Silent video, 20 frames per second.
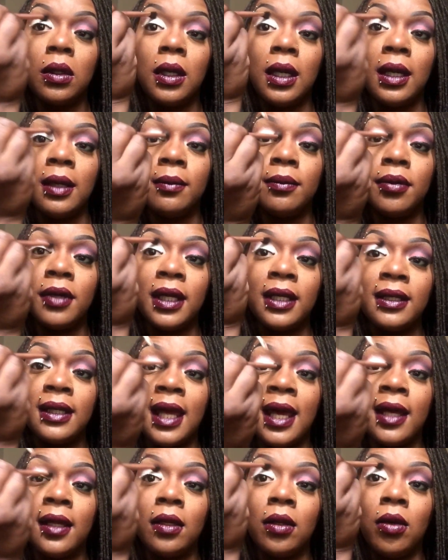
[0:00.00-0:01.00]
And bring
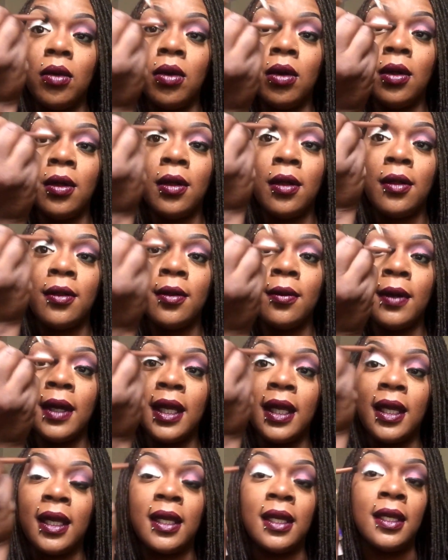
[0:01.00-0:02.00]
that all the way
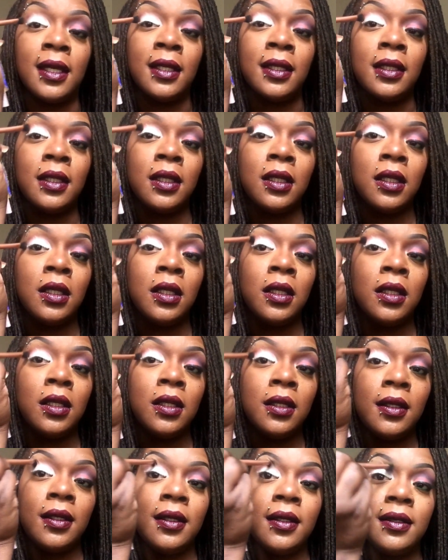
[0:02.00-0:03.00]
in
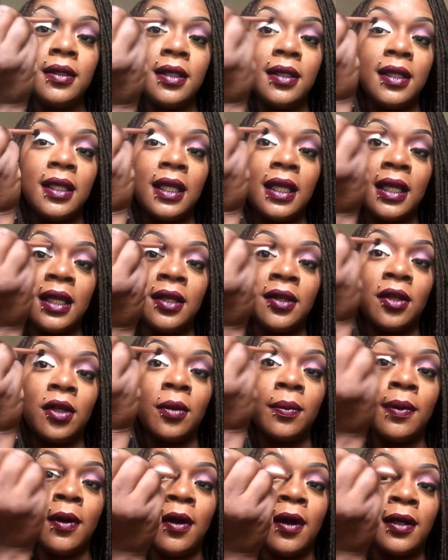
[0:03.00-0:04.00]
to the inner
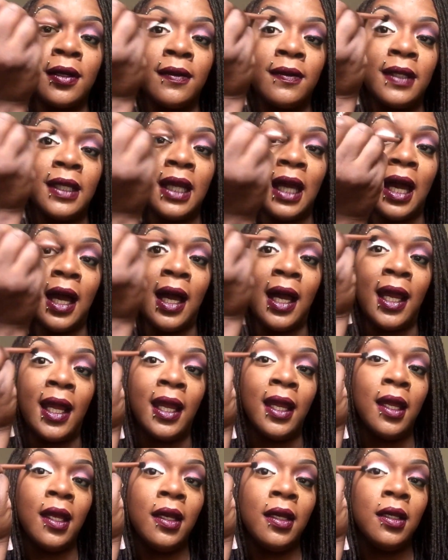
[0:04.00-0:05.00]
part of the eye,